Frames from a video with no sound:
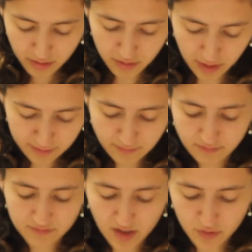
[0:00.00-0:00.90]
Okay,
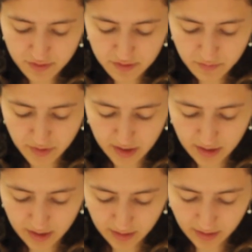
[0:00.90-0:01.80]
I'm also
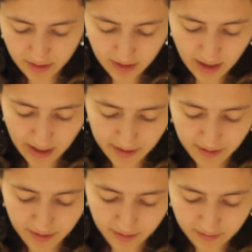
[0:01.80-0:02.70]
debating like
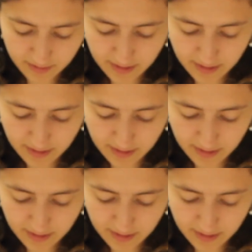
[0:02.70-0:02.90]
adding